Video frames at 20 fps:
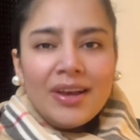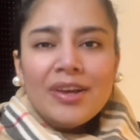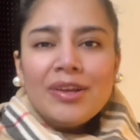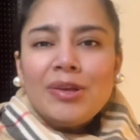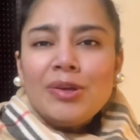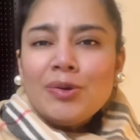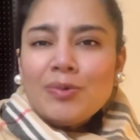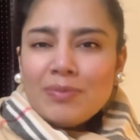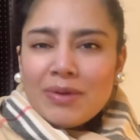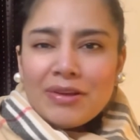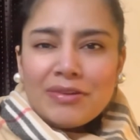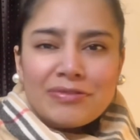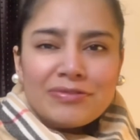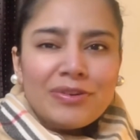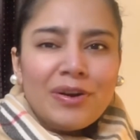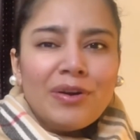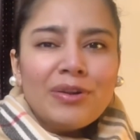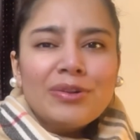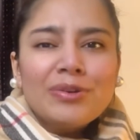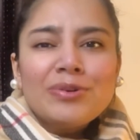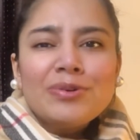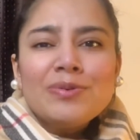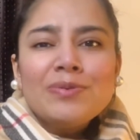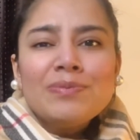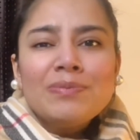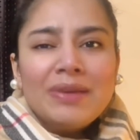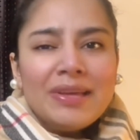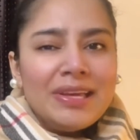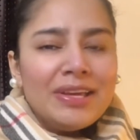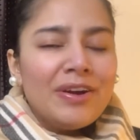you may follow
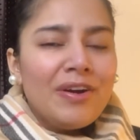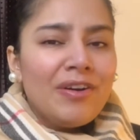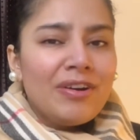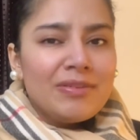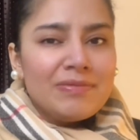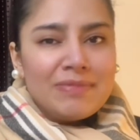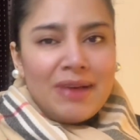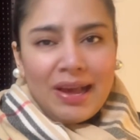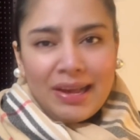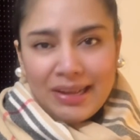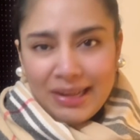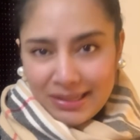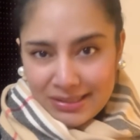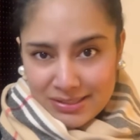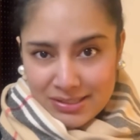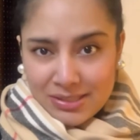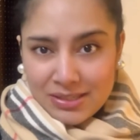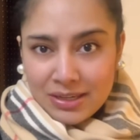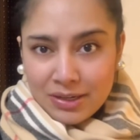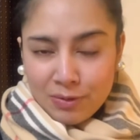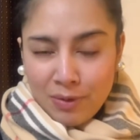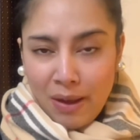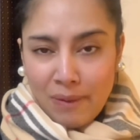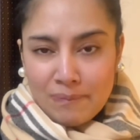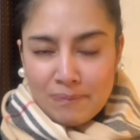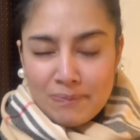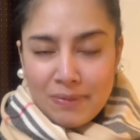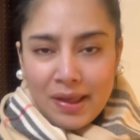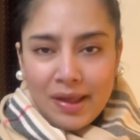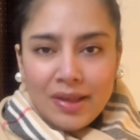me on my
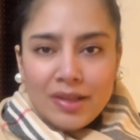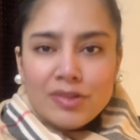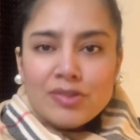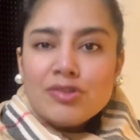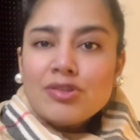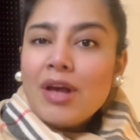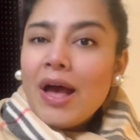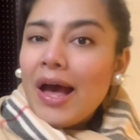Instagram page